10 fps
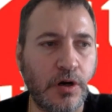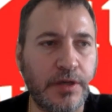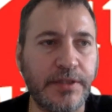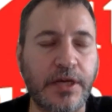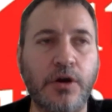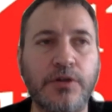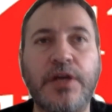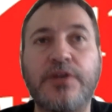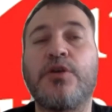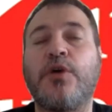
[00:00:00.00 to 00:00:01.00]
the
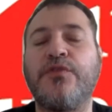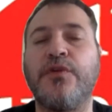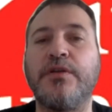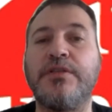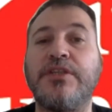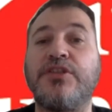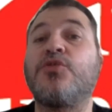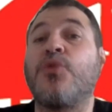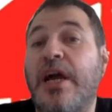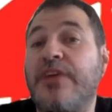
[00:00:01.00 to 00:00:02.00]
context of
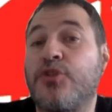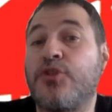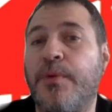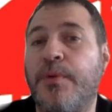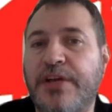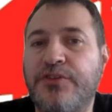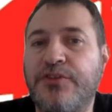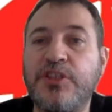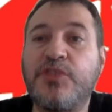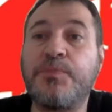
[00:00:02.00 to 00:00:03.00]
decentralized
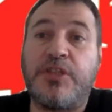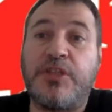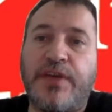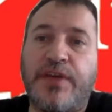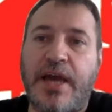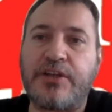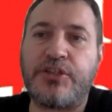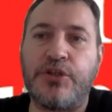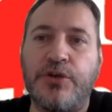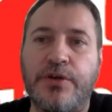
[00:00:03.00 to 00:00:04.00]
cooperation, this specific
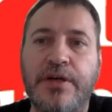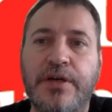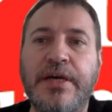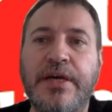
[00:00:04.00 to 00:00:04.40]
action